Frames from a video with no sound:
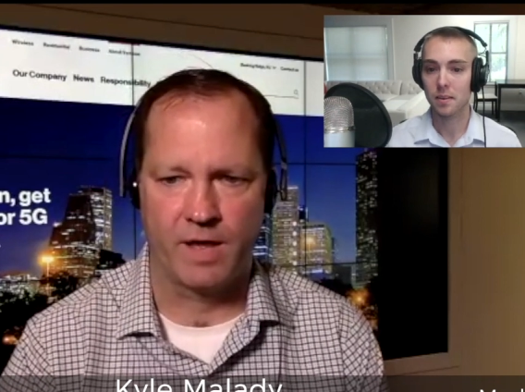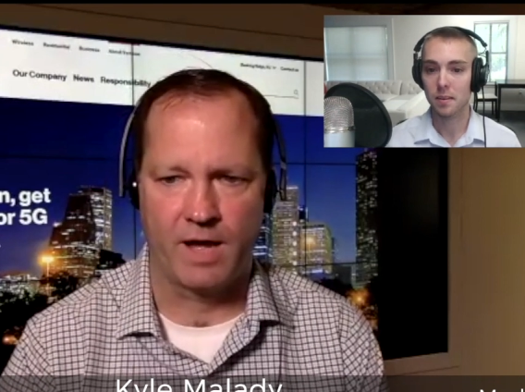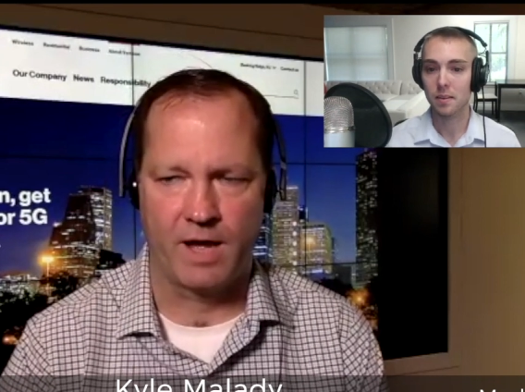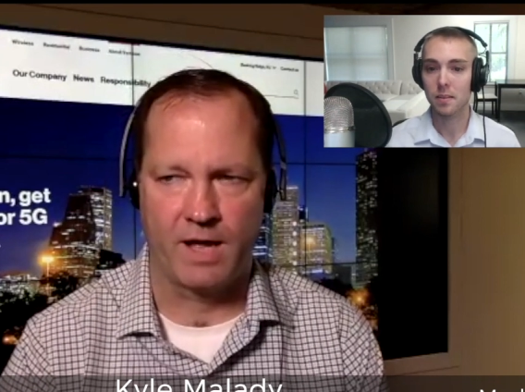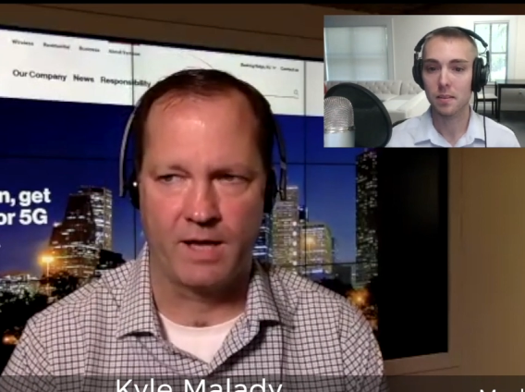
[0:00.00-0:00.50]

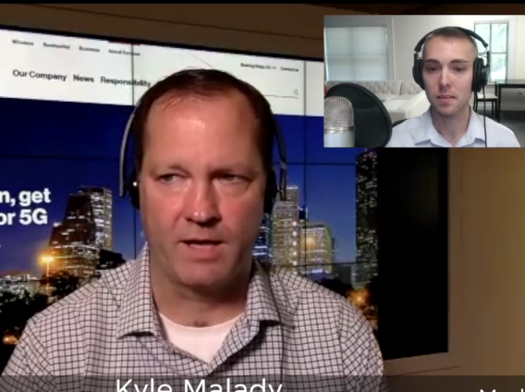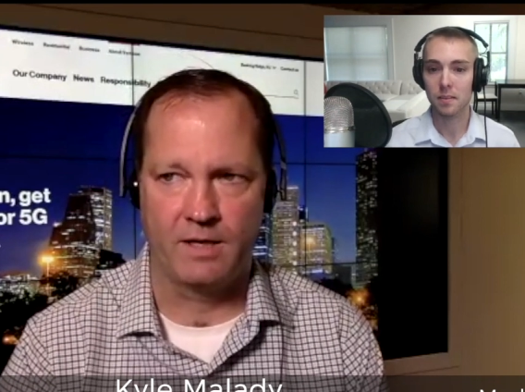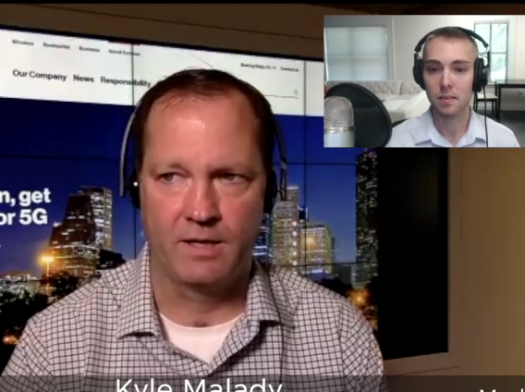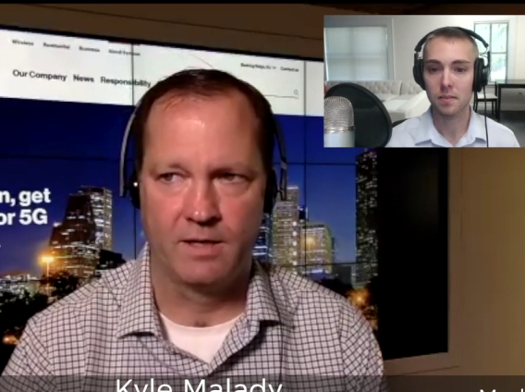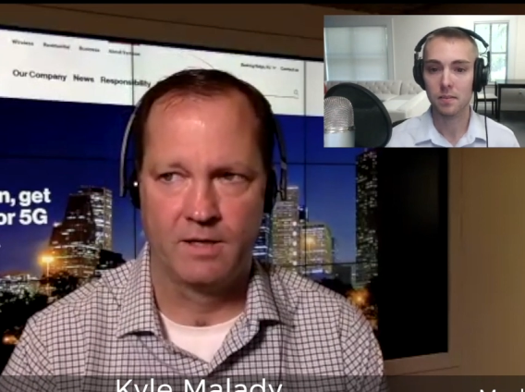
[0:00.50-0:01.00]

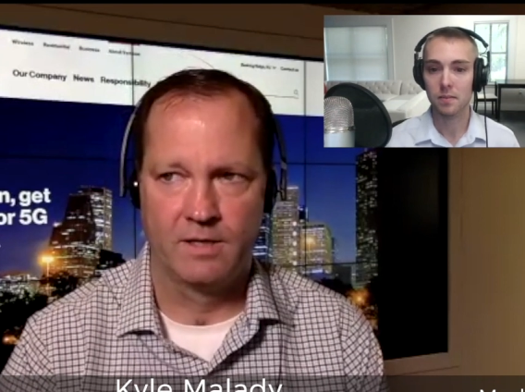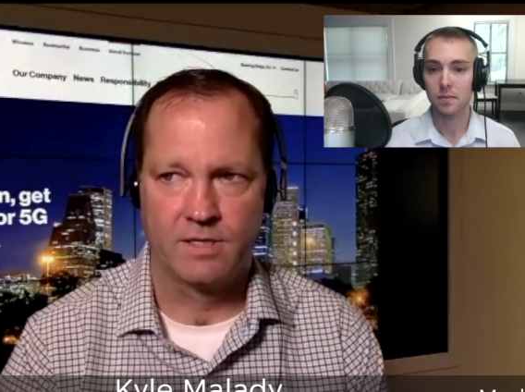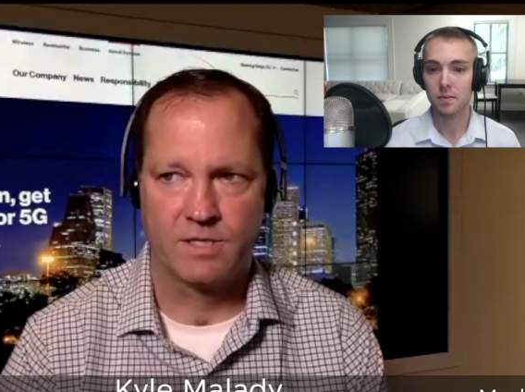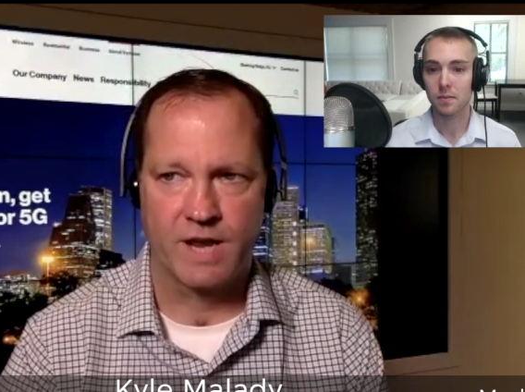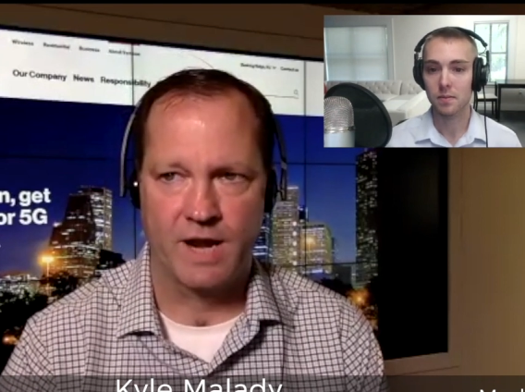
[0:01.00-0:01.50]
Speaker 1: I
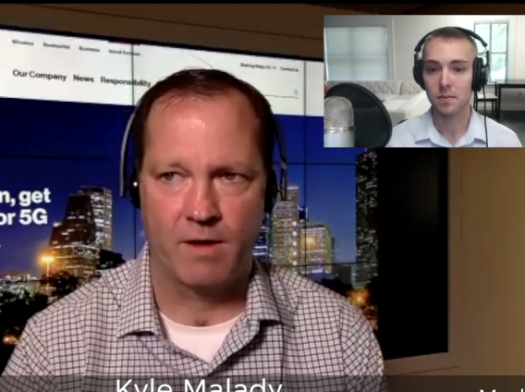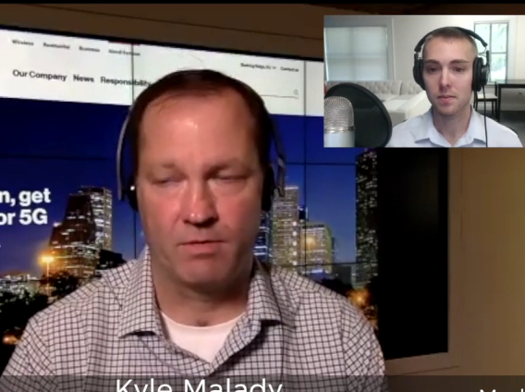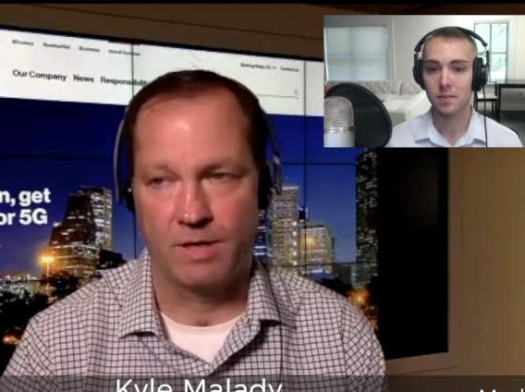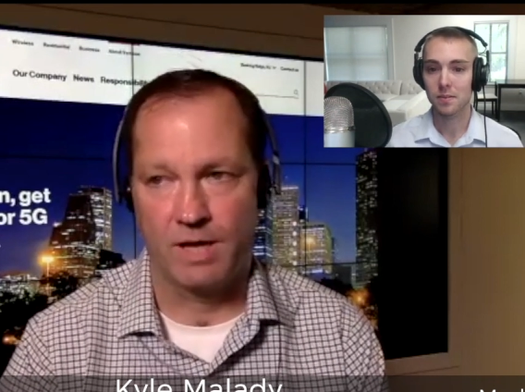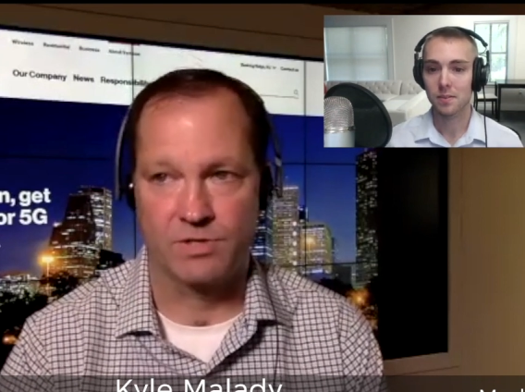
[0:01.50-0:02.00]
set
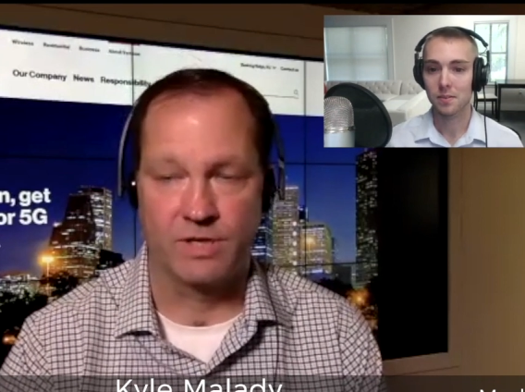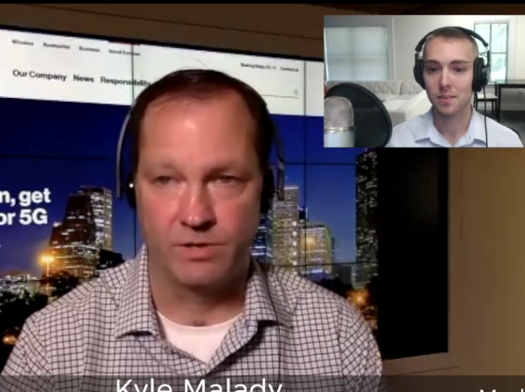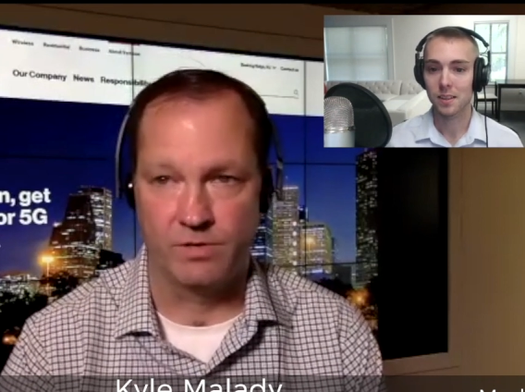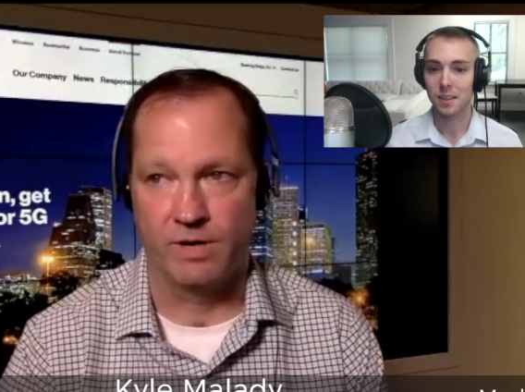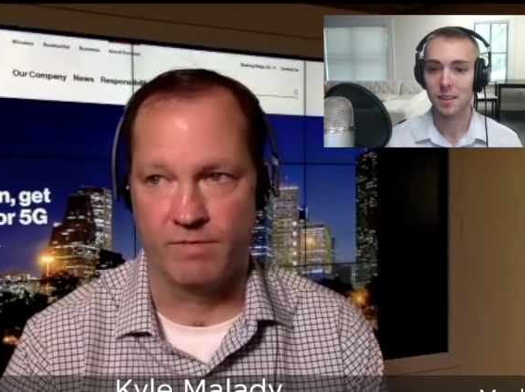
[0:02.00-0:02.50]
out, well, actually
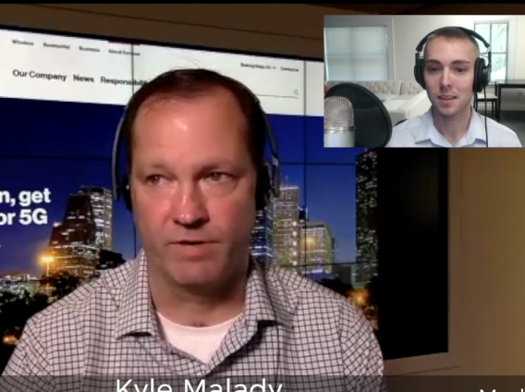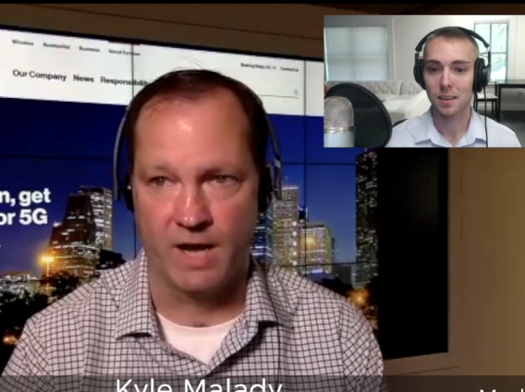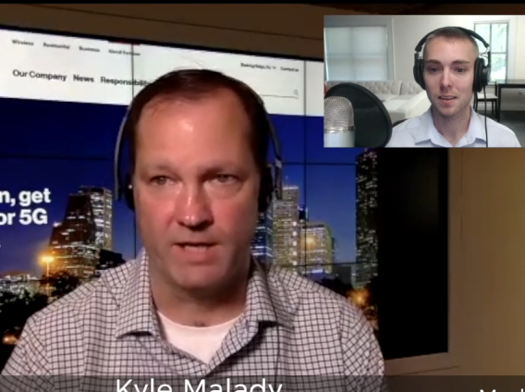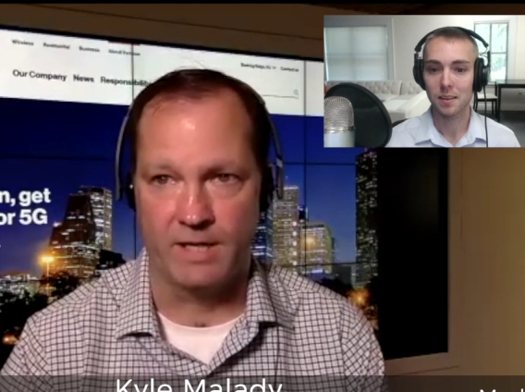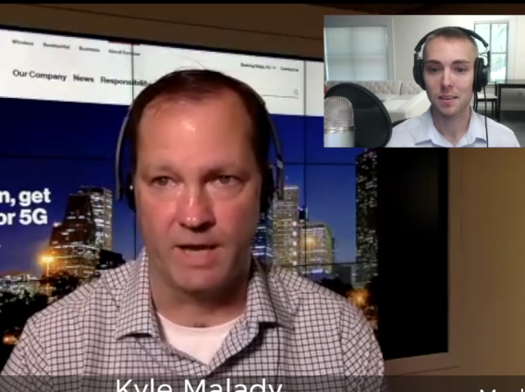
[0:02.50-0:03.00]
I do it every
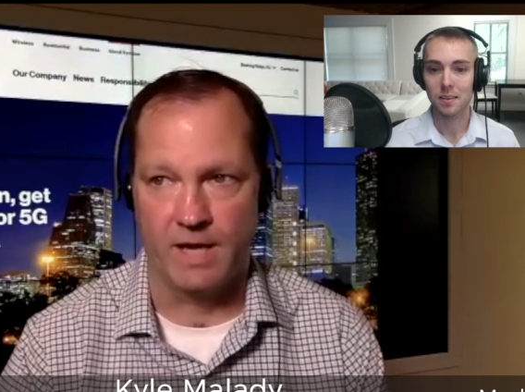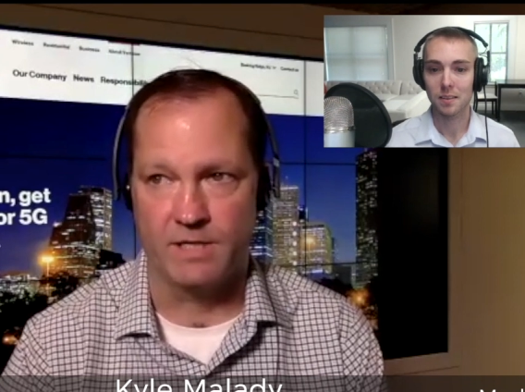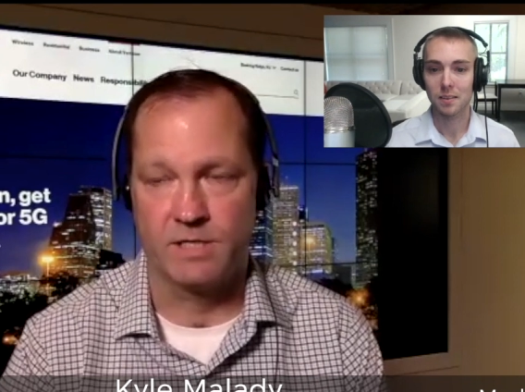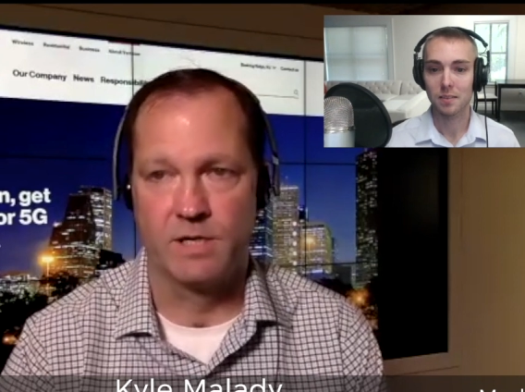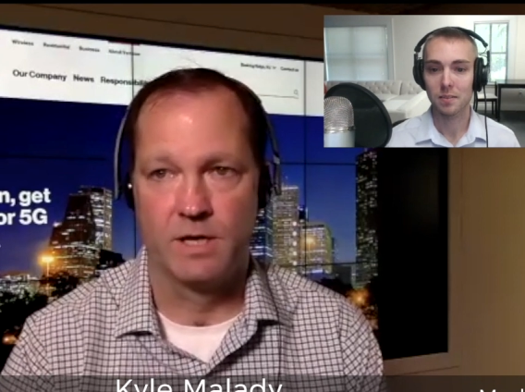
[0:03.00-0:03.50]
ninety days.